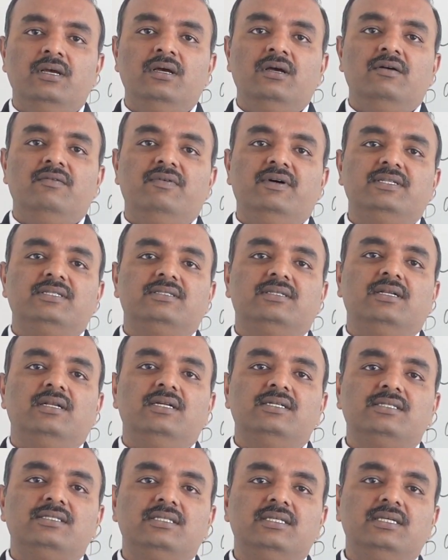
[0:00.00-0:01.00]
First,
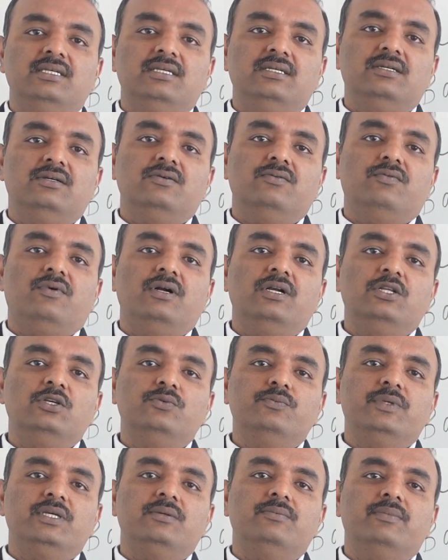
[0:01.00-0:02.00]
let's see what do you
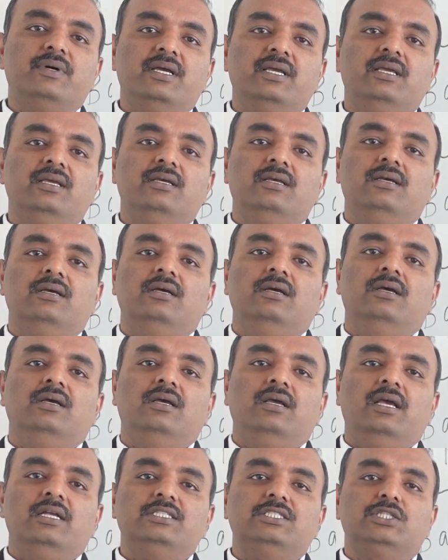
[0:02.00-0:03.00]
mean by
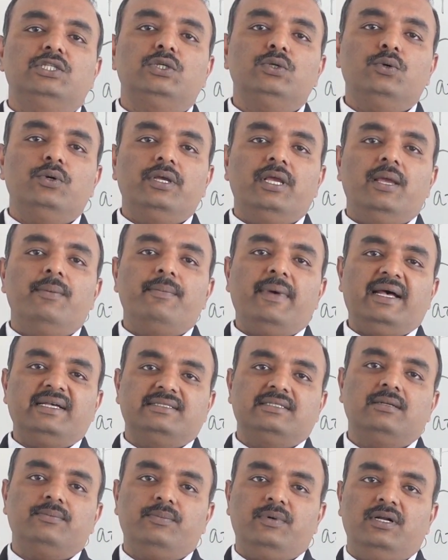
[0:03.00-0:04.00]
HOA
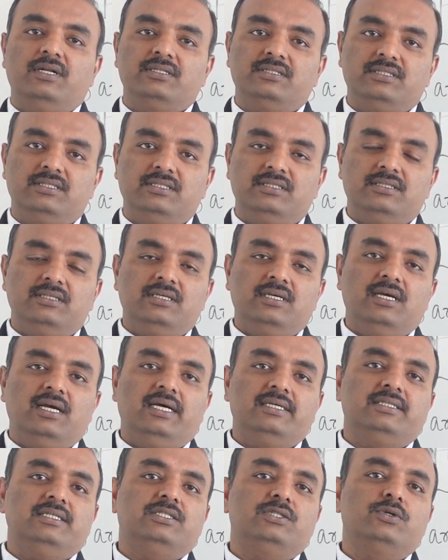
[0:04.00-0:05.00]
master policy.
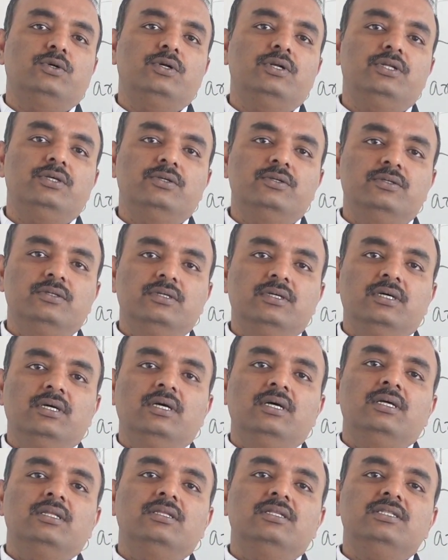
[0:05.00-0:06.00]
As I told you,
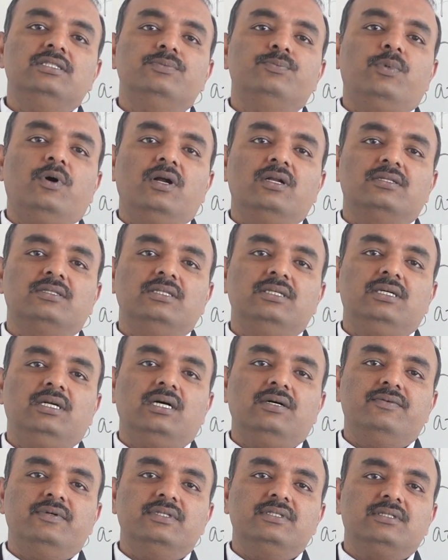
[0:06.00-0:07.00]
this policy
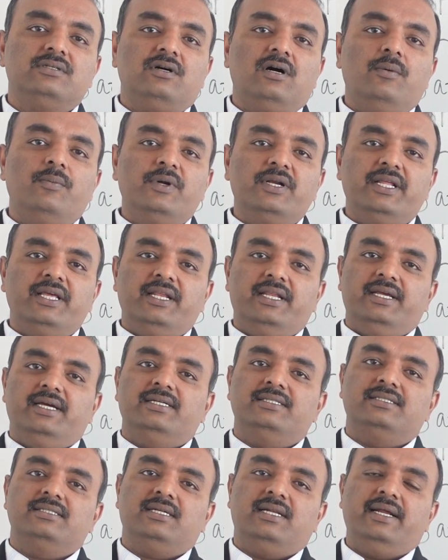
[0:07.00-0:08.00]
covers common
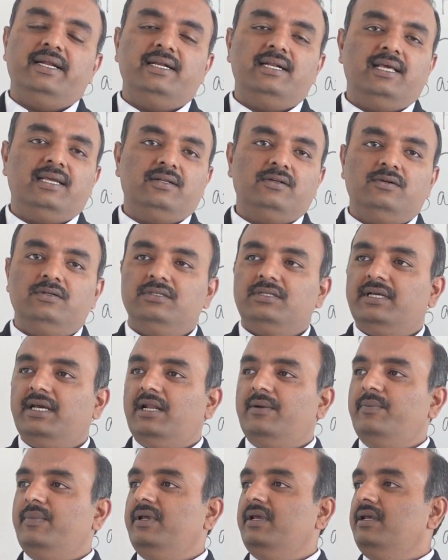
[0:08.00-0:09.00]
areas, right? It
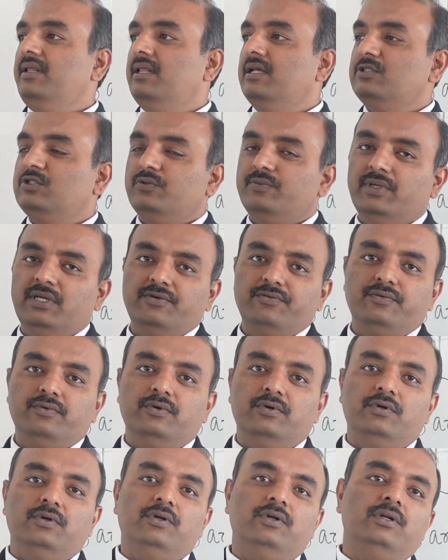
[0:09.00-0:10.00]
can be the swimming
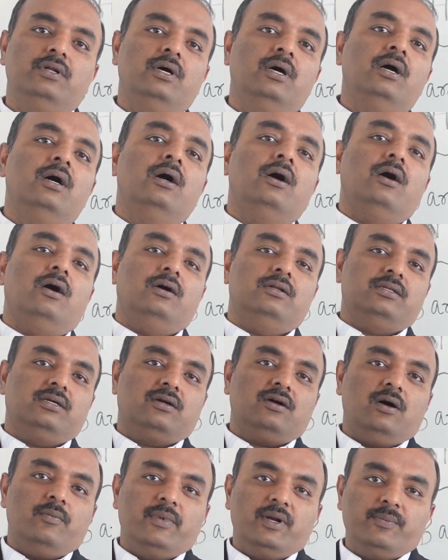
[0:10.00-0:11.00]
pool or the
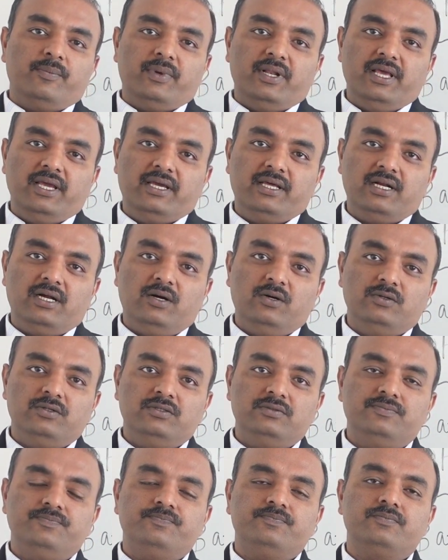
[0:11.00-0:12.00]
common playground
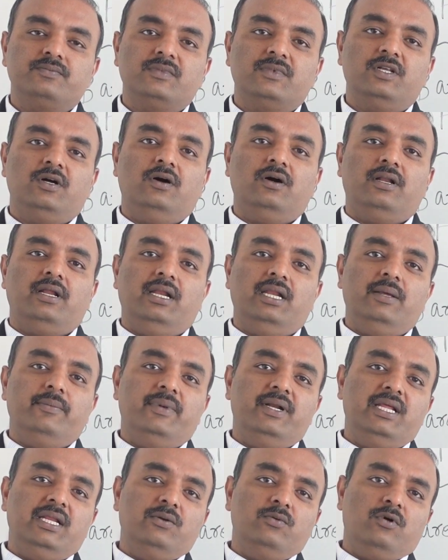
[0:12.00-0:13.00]
or
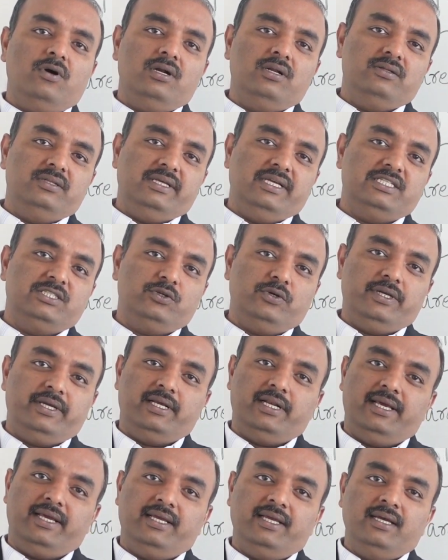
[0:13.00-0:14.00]
anybody involved in the HOA,
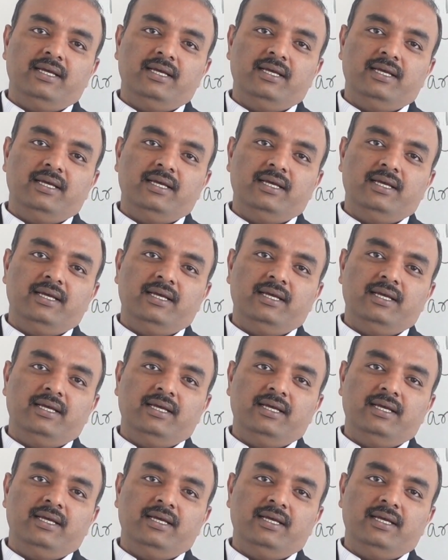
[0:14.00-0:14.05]
like